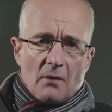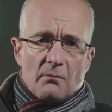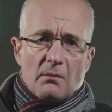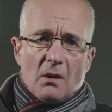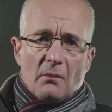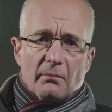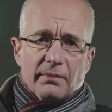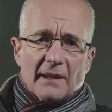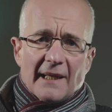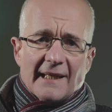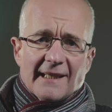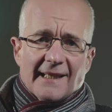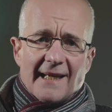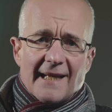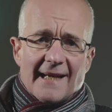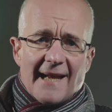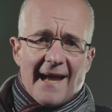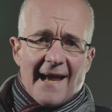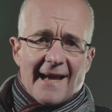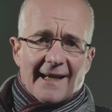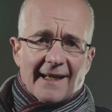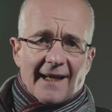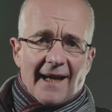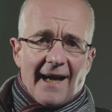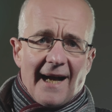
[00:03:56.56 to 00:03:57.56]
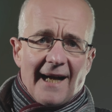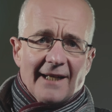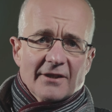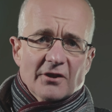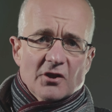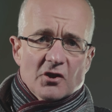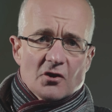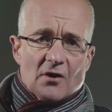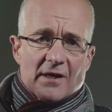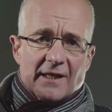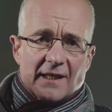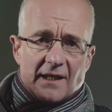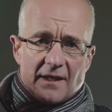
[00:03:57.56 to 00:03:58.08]
But blinking heck, I'd
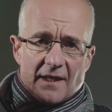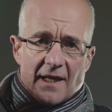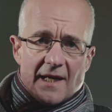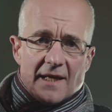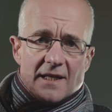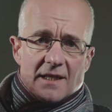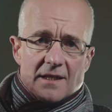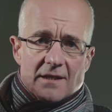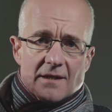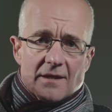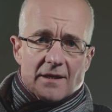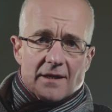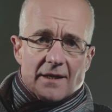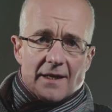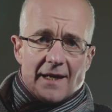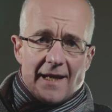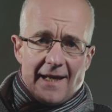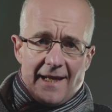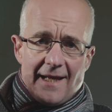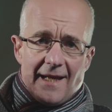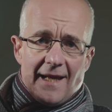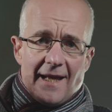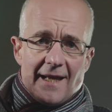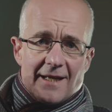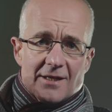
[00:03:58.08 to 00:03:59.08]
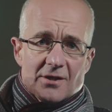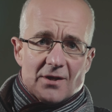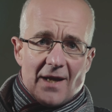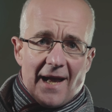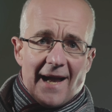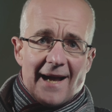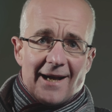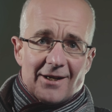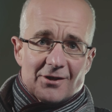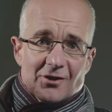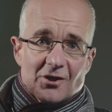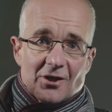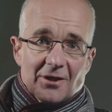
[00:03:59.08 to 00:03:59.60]
drink this. It is
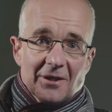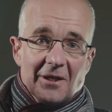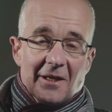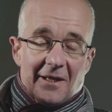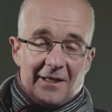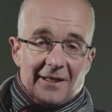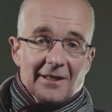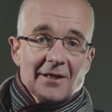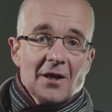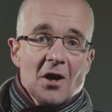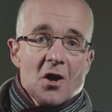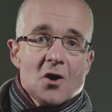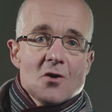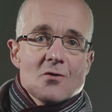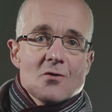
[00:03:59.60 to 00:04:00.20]
actually